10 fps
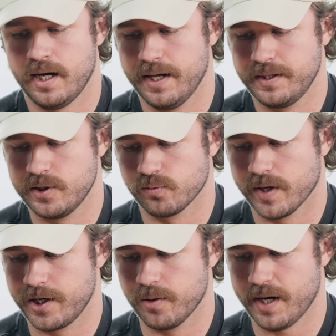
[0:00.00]
and these
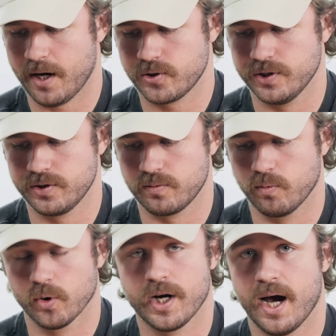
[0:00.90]
radio pouches
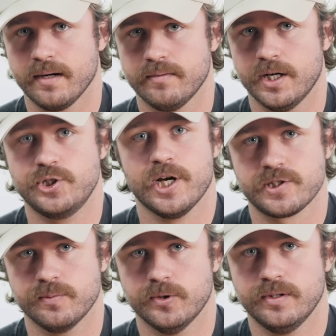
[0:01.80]
were not
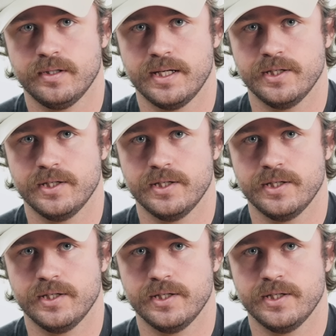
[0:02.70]
adjustable